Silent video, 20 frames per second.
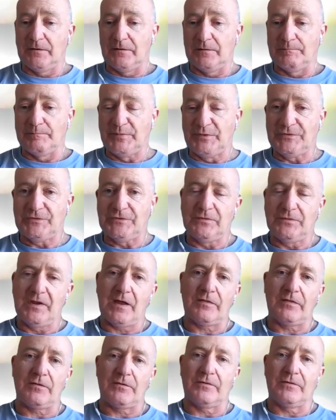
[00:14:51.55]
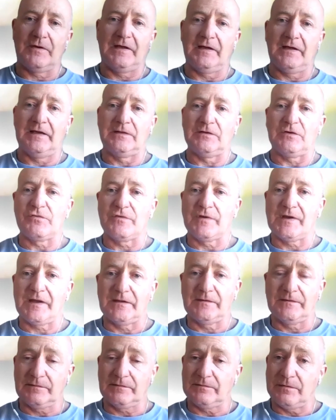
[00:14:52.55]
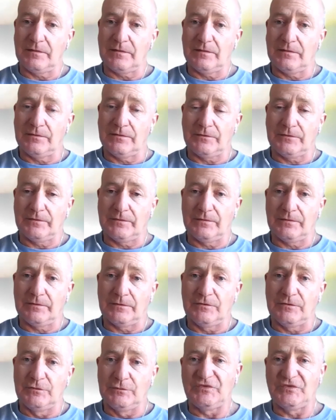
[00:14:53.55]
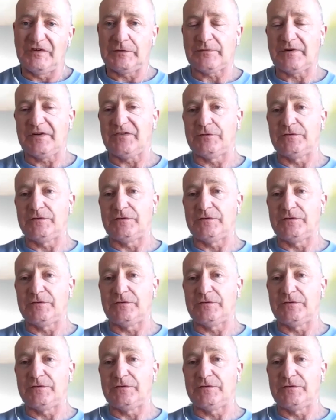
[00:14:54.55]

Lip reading: put together and create the new generation.